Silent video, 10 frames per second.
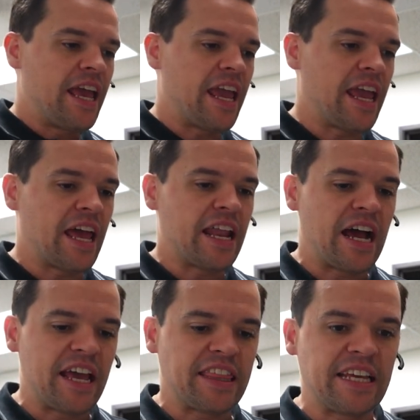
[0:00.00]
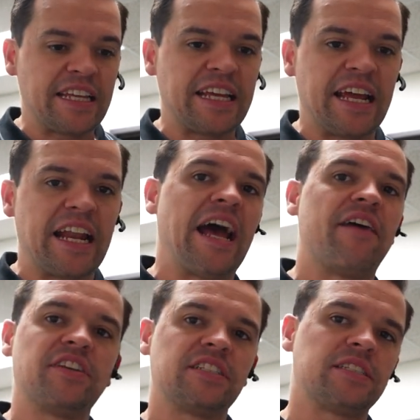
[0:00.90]
and I think that
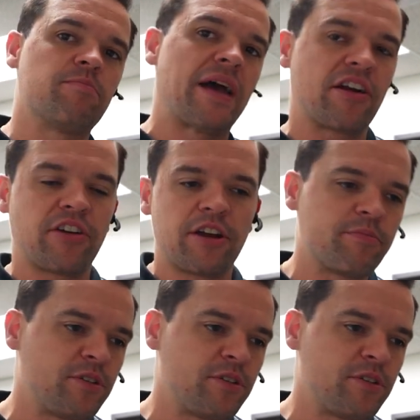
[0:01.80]
having some background